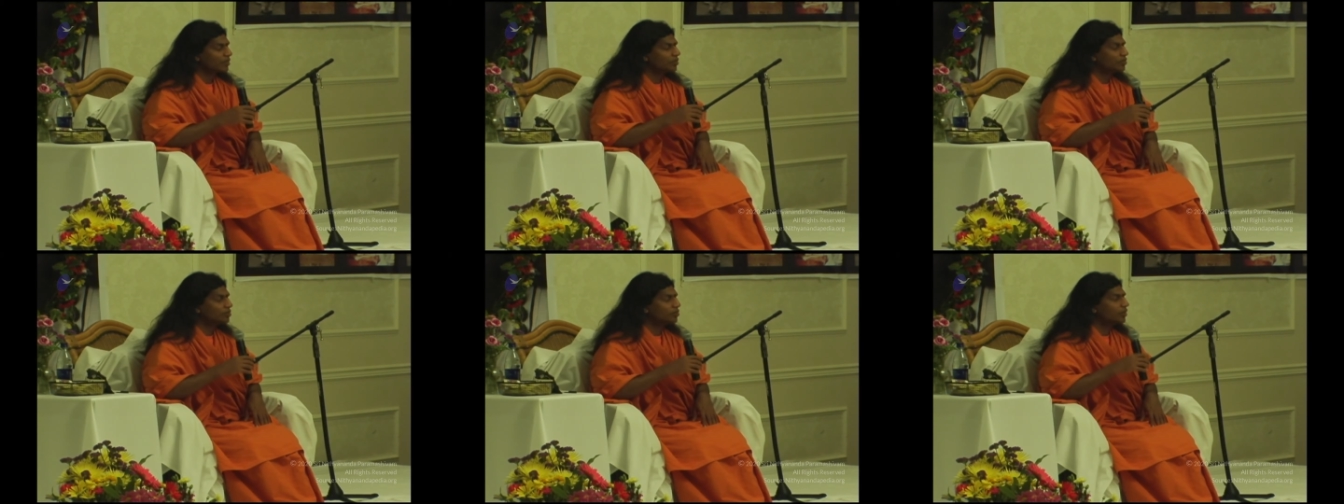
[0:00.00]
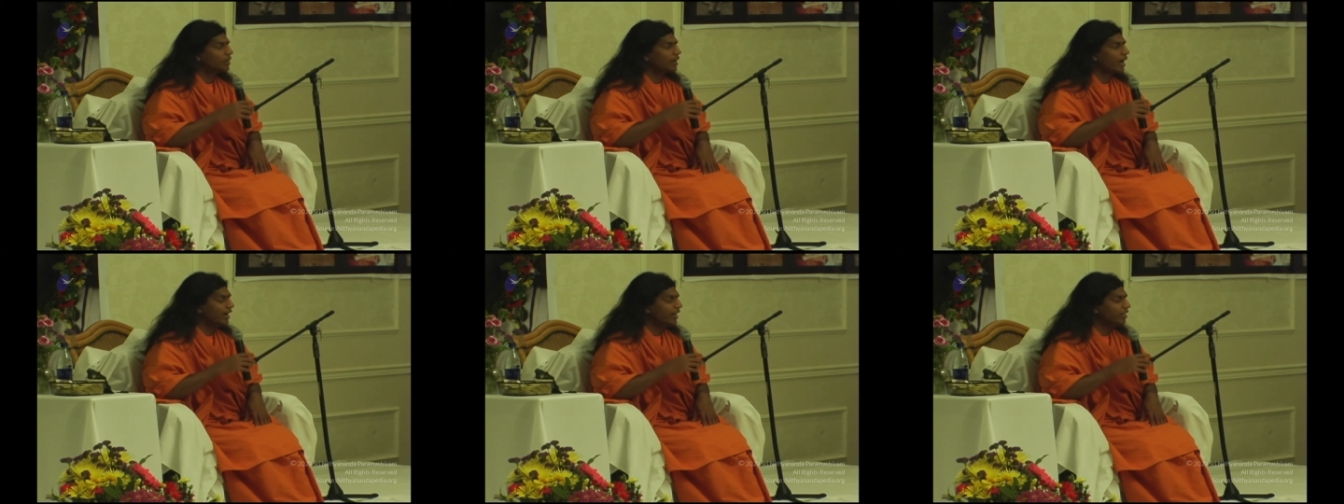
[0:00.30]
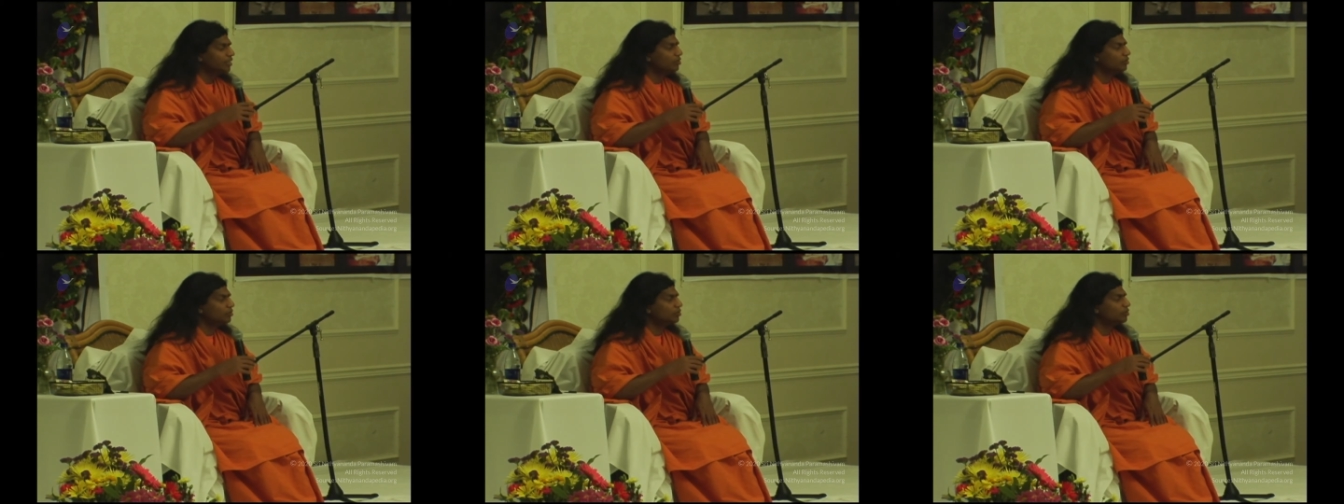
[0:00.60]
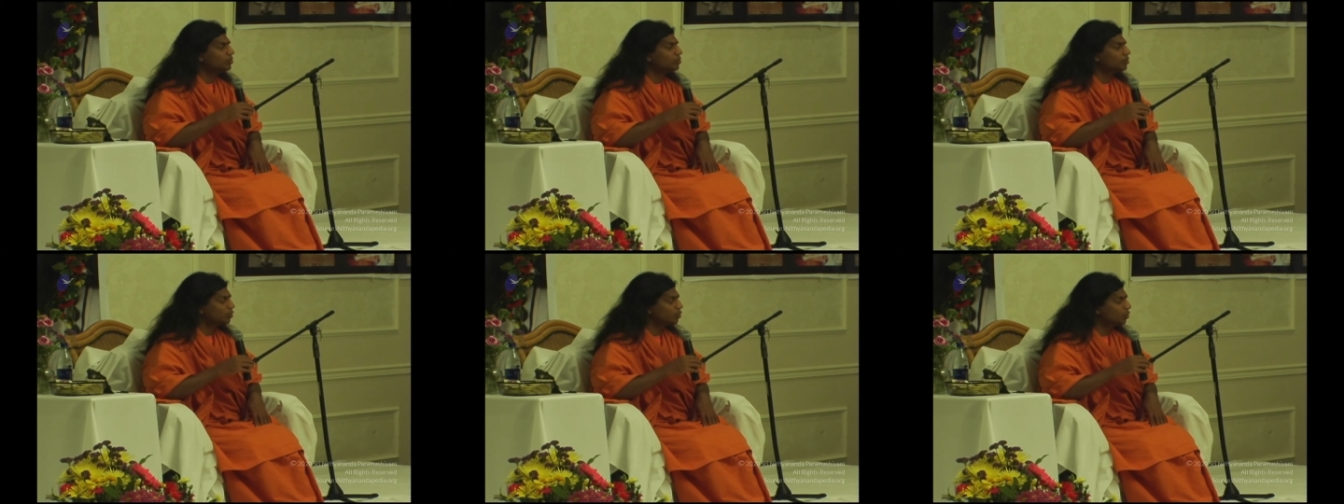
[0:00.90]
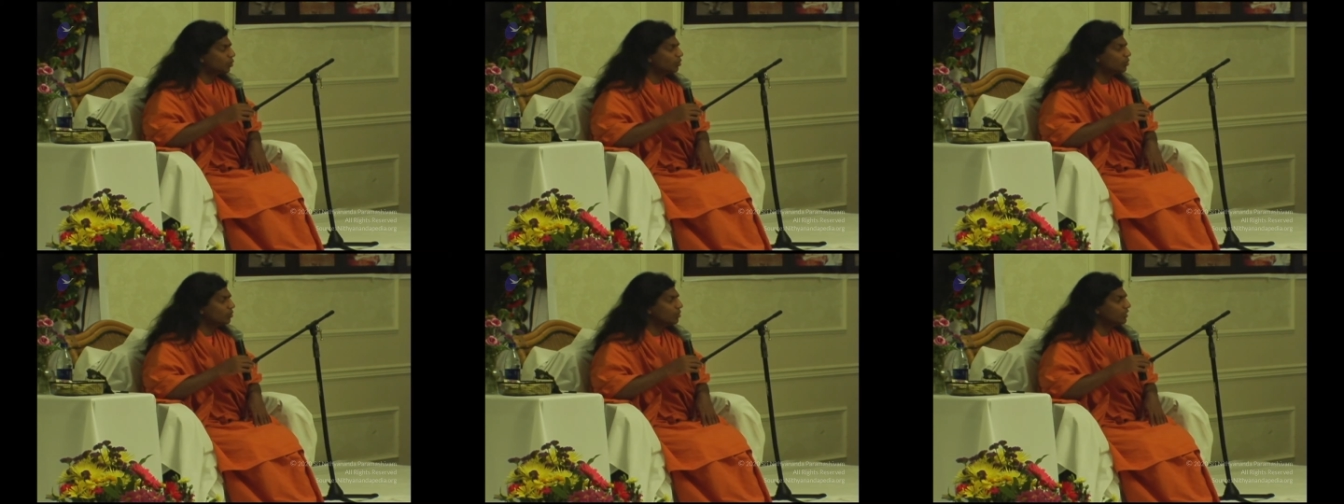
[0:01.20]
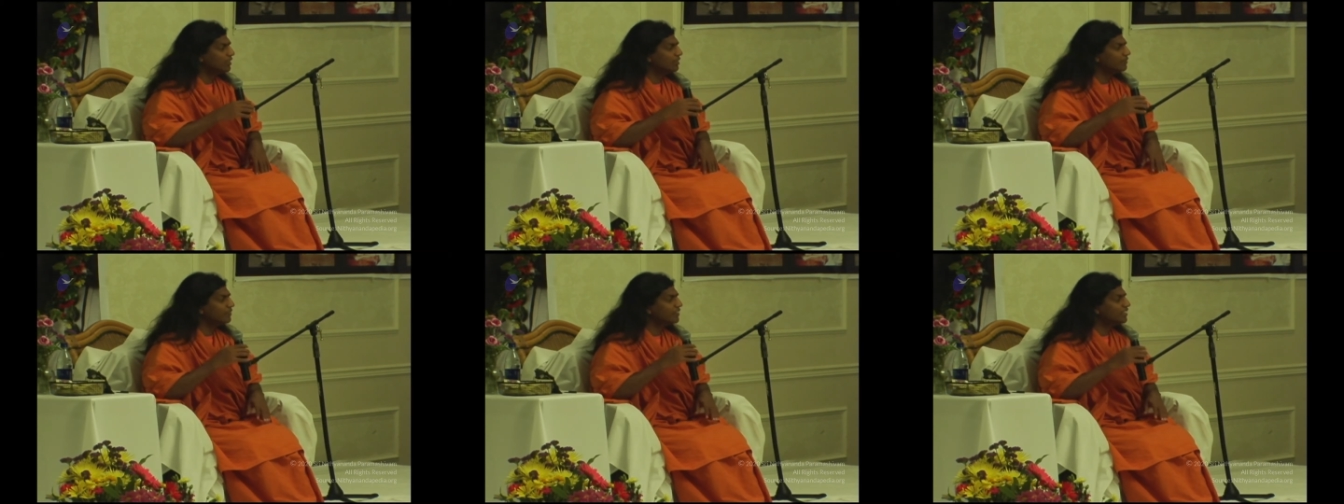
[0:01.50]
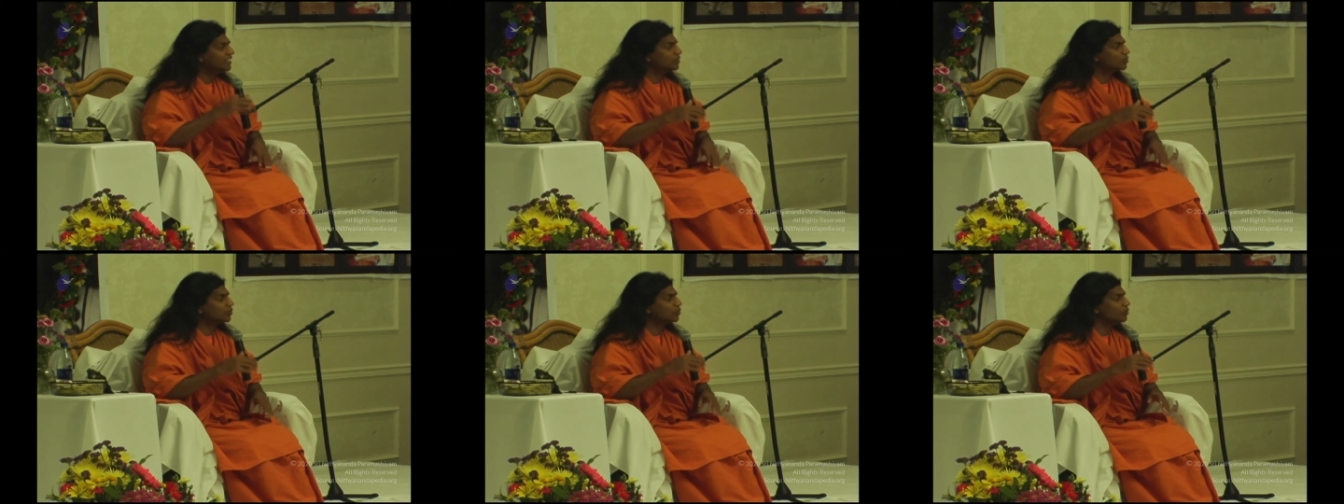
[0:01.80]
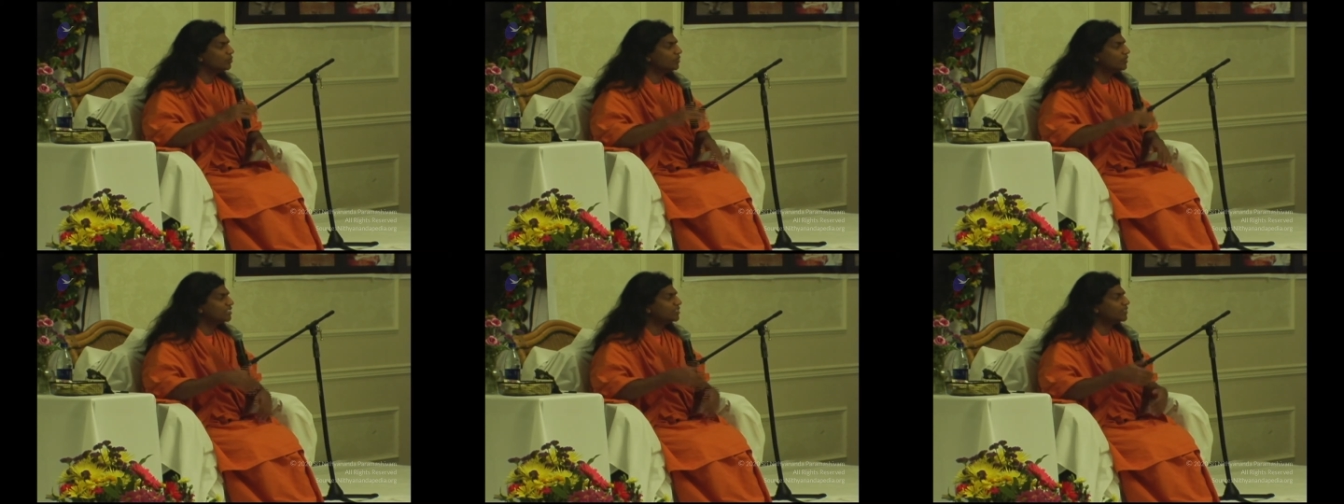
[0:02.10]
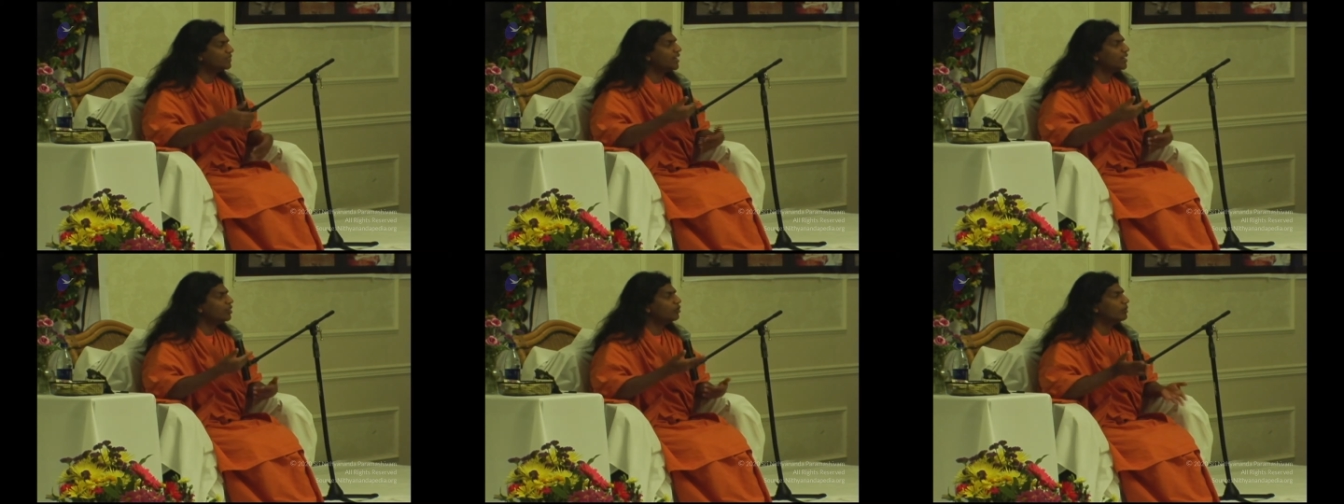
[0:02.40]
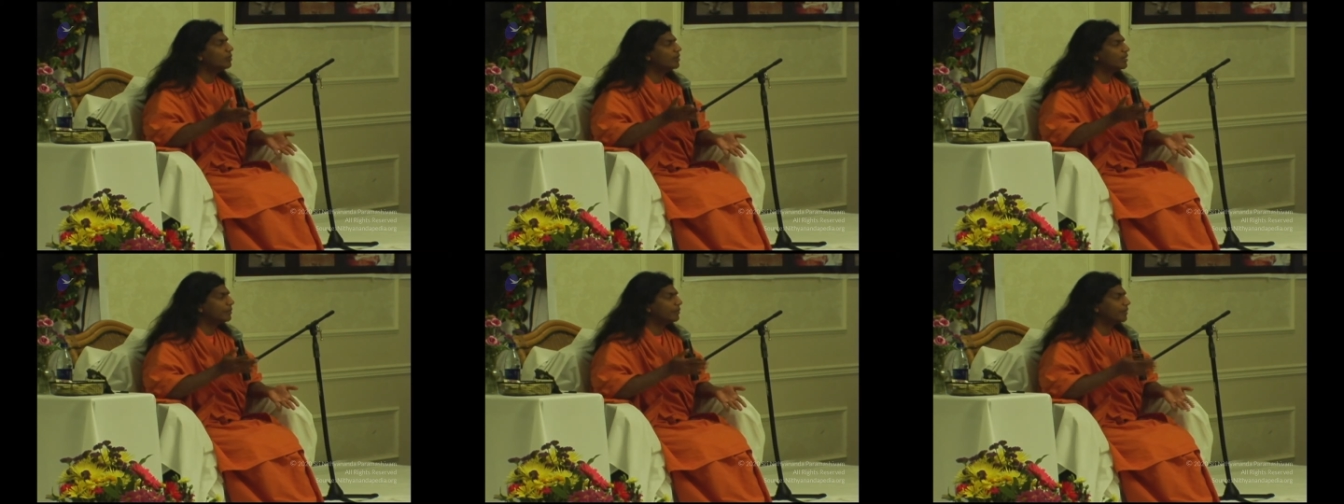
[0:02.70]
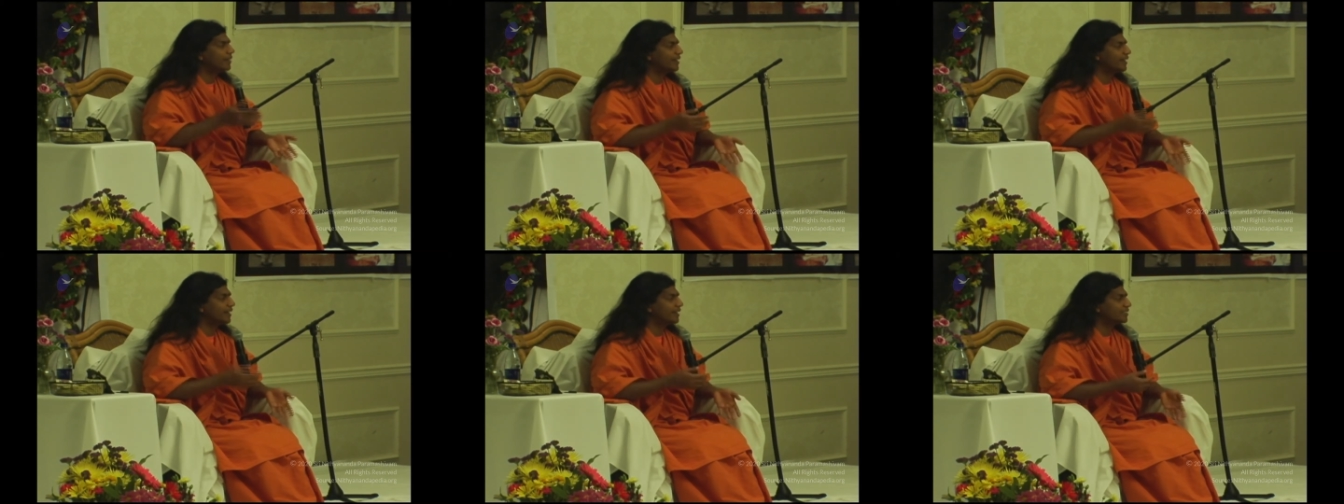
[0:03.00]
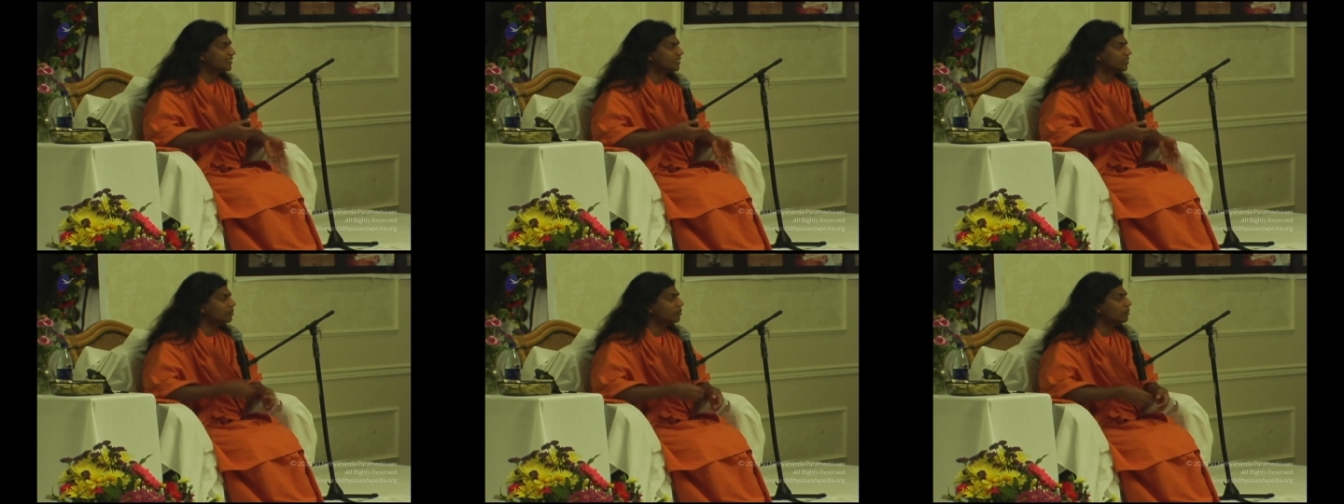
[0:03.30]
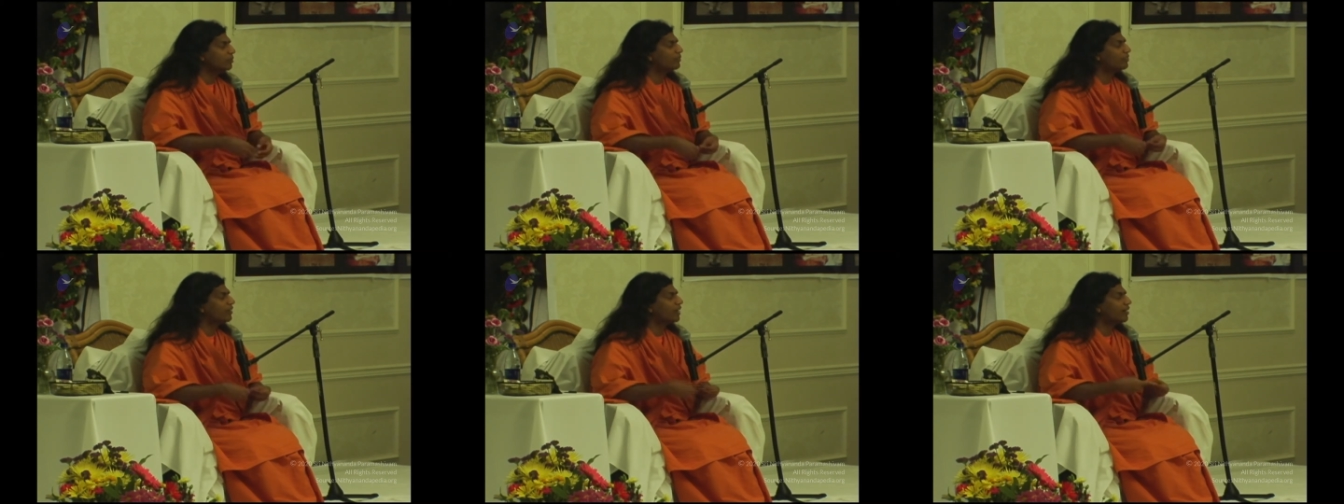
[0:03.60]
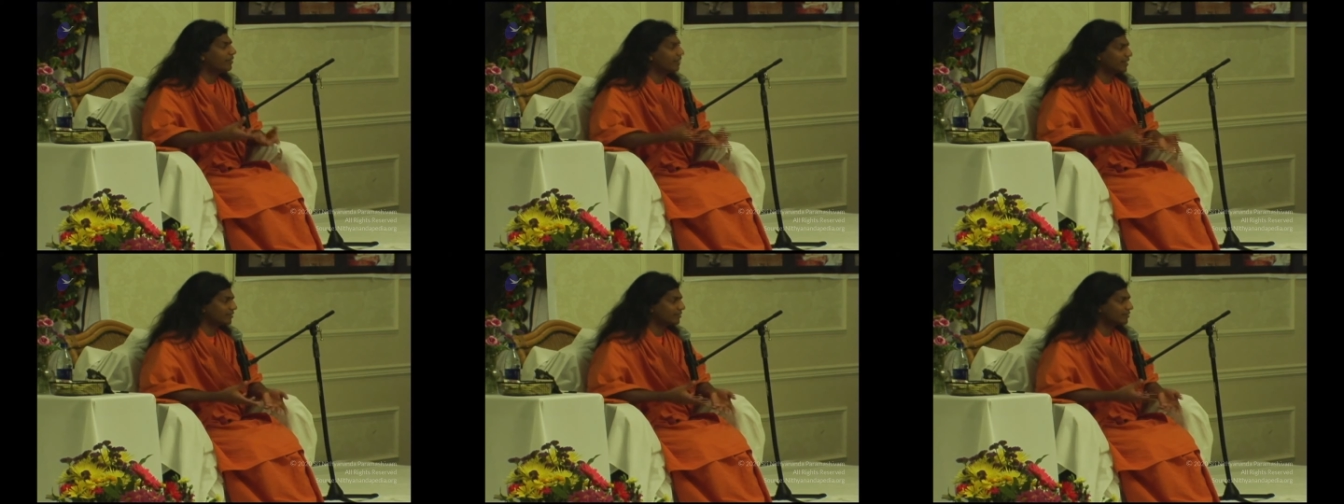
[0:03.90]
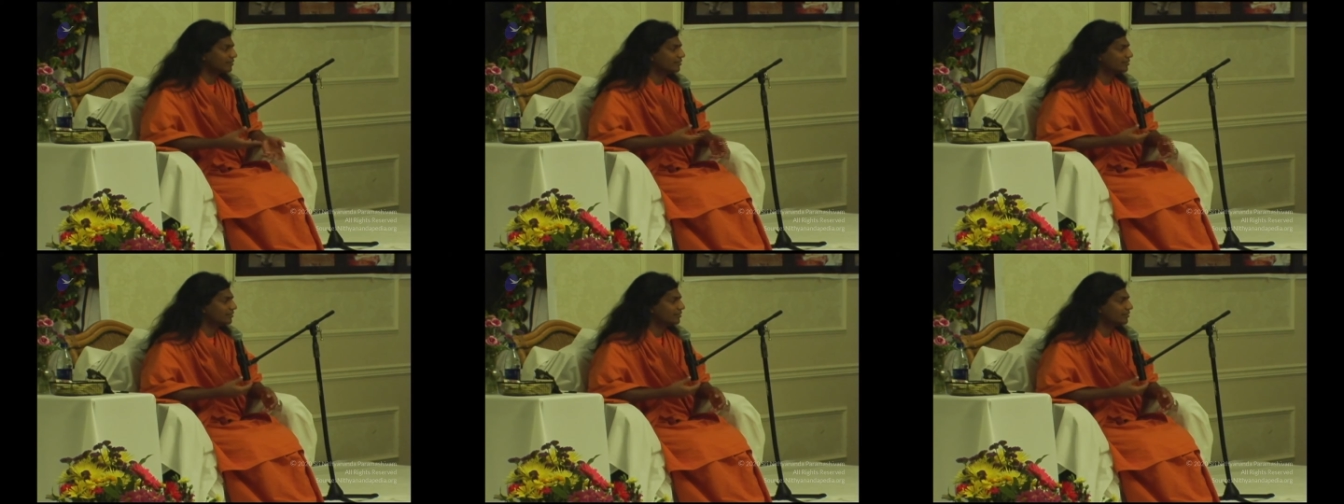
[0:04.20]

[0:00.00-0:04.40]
to guide you, to show you in which, through which way you will become enlightened, you will flower.